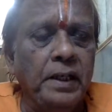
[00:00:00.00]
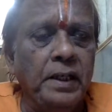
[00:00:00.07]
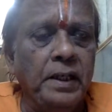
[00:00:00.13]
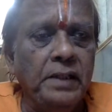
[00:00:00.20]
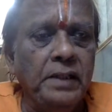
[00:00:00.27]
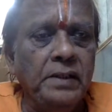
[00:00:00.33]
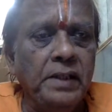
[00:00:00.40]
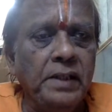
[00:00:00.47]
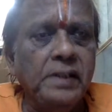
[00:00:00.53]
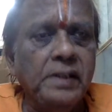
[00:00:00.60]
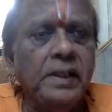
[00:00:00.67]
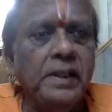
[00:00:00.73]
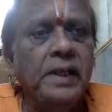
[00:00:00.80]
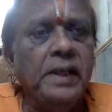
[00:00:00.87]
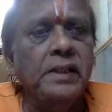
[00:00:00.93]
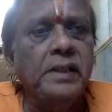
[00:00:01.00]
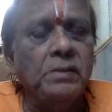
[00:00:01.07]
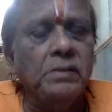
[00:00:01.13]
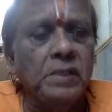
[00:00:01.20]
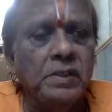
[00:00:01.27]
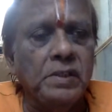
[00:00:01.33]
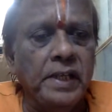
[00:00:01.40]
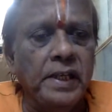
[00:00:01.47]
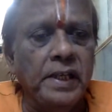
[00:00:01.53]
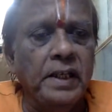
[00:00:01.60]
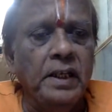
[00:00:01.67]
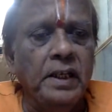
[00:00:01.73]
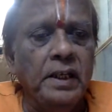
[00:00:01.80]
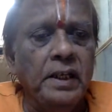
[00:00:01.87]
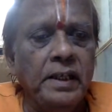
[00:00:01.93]
In this case, it was said
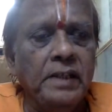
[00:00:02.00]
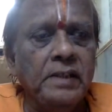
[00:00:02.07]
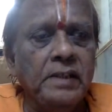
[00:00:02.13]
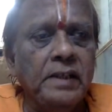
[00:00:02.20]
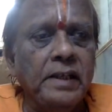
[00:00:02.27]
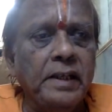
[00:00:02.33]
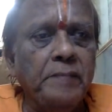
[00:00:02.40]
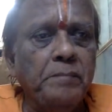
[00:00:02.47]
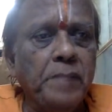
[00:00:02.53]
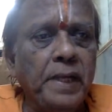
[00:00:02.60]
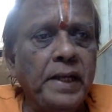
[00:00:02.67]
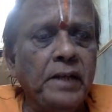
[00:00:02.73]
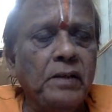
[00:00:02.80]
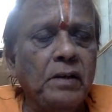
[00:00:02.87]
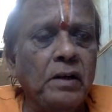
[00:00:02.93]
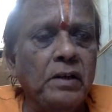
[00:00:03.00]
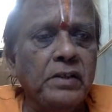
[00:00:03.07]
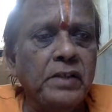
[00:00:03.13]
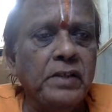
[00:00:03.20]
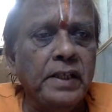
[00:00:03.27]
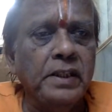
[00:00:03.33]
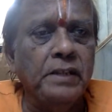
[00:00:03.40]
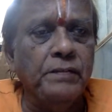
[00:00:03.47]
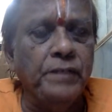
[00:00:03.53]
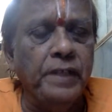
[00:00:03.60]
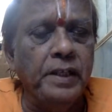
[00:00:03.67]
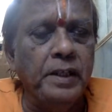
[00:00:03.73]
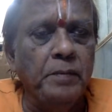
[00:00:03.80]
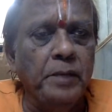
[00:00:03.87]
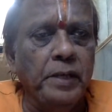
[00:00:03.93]
it is an implied contract of
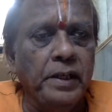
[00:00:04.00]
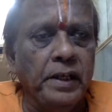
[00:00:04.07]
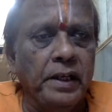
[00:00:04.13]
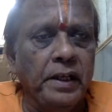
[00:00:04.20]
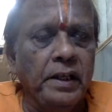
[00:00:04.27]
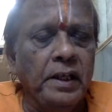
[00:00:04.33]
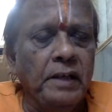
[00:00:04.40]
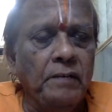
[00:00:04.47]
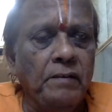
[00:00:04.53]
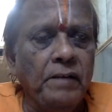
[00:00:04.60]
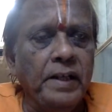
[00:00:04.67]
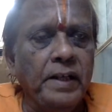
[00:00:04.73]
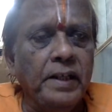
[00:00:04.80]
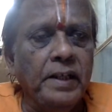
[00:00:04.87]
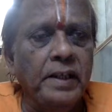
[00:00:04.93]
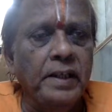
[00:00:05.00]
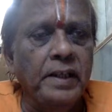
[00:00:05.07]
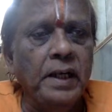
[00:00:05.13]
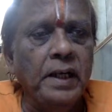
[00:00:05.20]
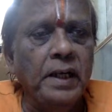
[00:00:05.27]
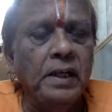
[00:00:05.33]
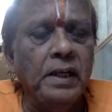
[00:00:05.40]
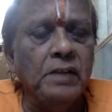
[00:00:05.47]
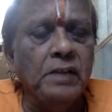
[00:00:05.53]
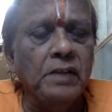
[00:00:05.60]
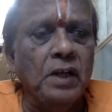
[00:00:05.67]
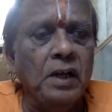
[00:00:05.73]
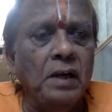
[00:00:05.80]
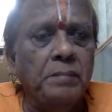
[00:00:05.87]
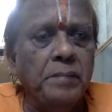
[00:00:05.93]
indemnity where the bank has to
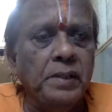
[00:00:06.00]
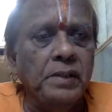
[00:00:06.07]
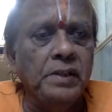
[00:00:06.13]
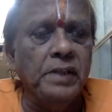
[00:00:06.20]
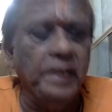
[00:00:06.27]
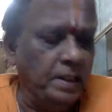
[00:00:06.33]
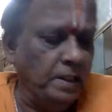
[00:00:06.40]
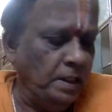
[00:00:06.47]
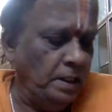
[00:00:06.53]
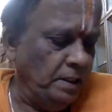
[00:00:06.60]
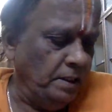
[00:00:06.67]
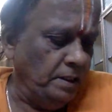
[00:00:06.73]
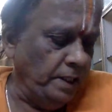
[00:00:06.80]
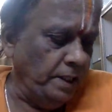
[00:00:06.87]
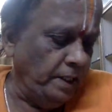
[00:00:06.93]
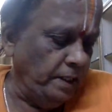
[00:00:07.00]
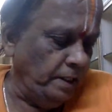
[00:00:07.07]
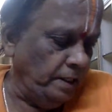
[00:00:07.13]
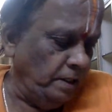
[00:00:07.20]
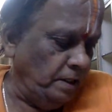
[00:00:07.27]
compensate the